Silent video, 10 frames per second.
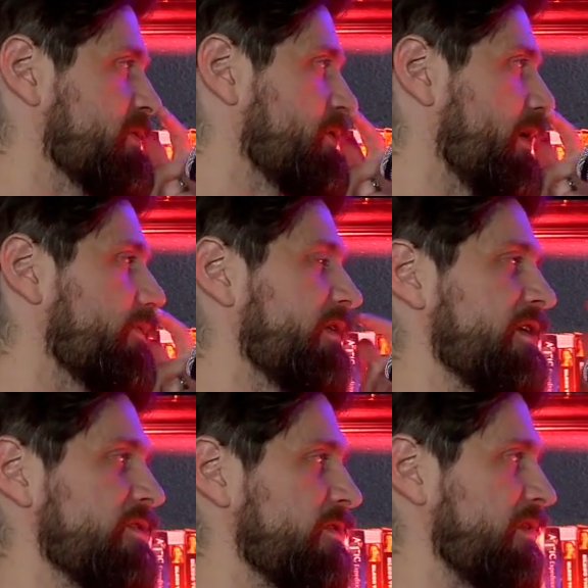So I
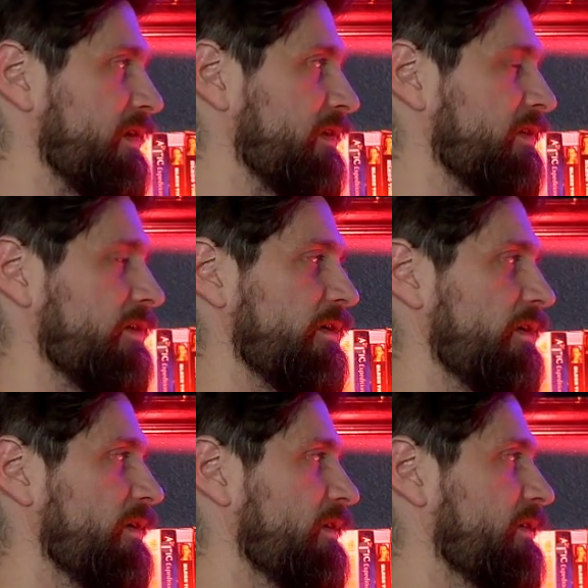really do think
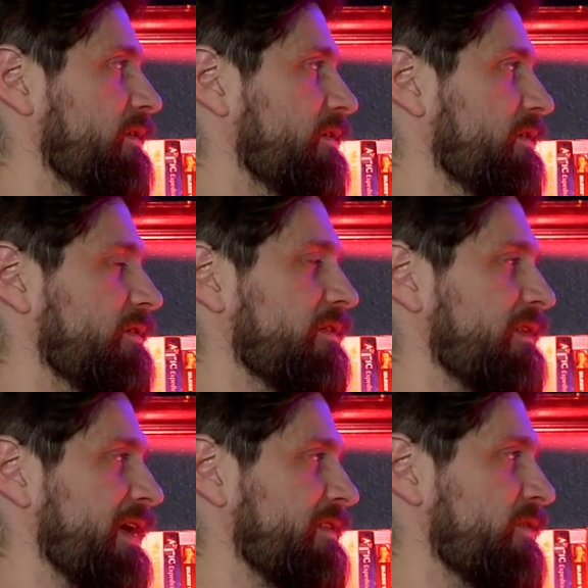
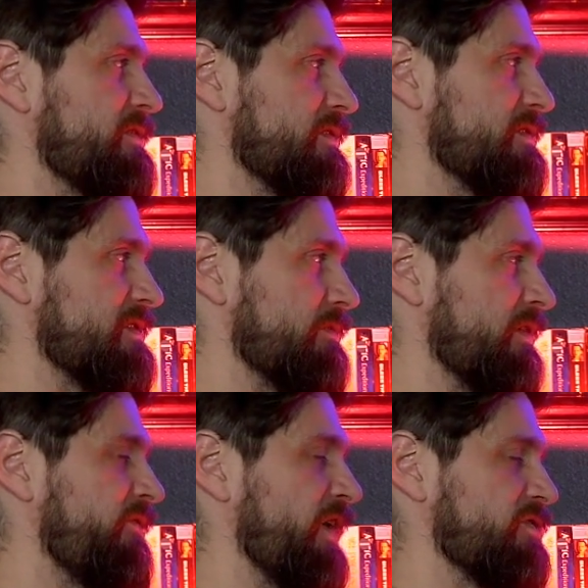that those are just a
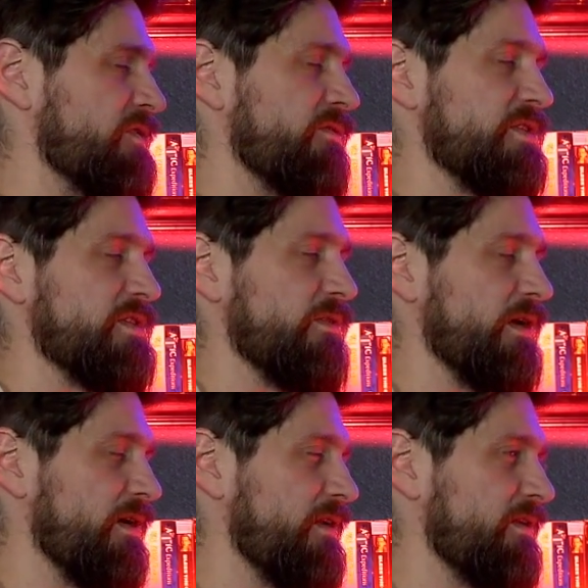reflection of what's
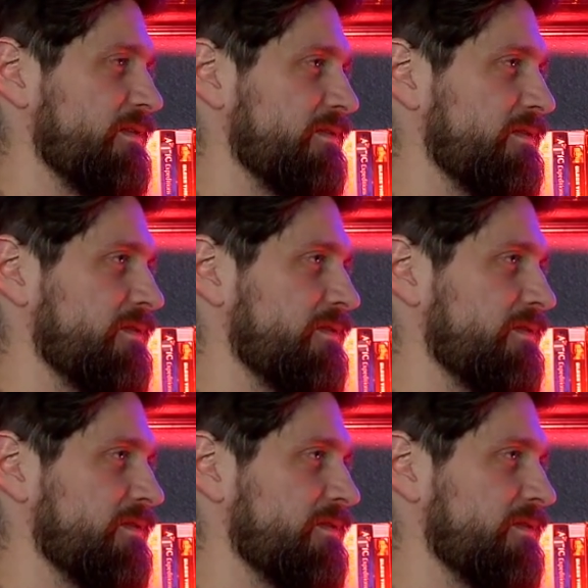going on in,